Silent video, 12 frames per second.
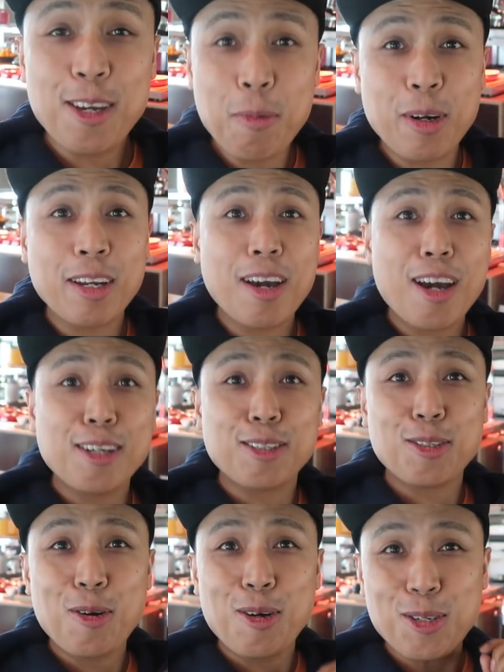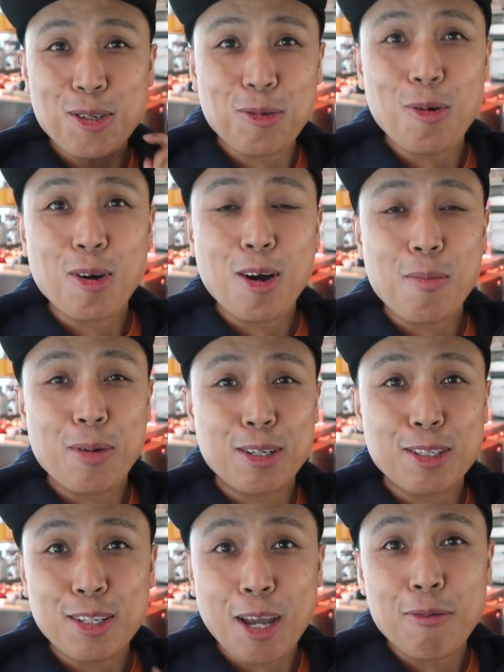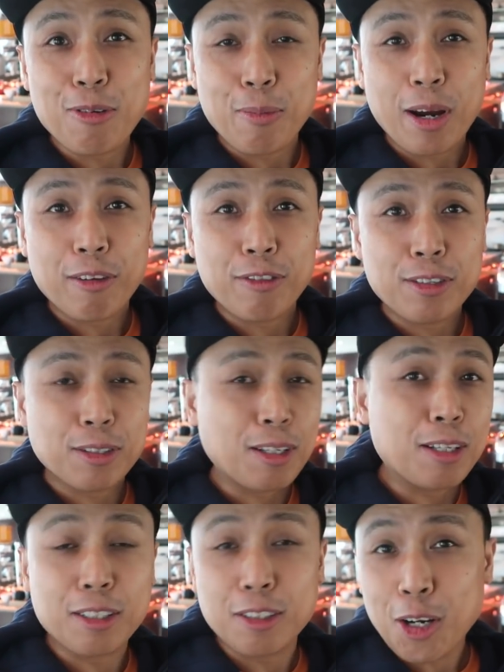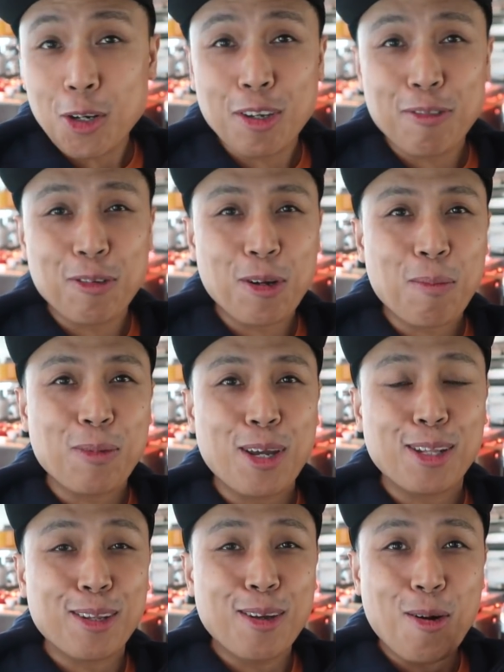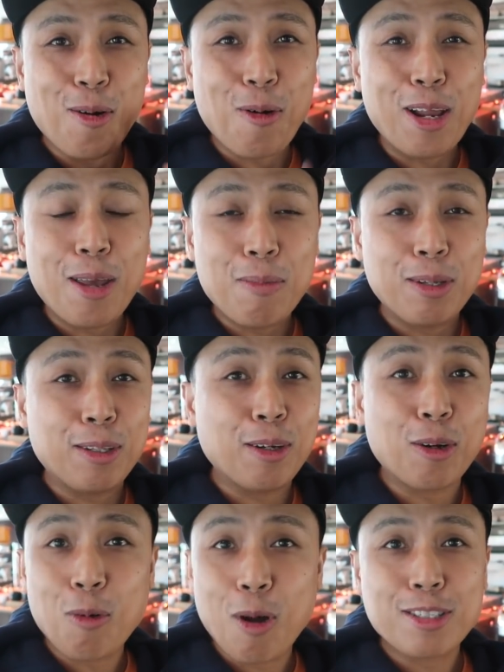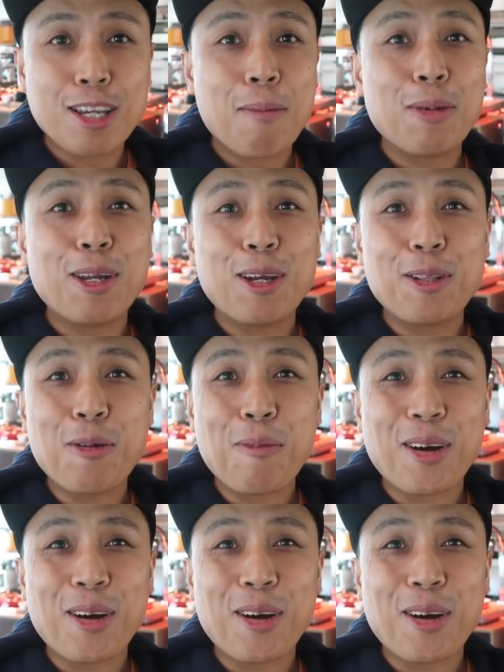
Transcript: Good morning guys, so I just woke up, it's time for breakfast. I'll try to give you an update while I'm eating on what's happening in the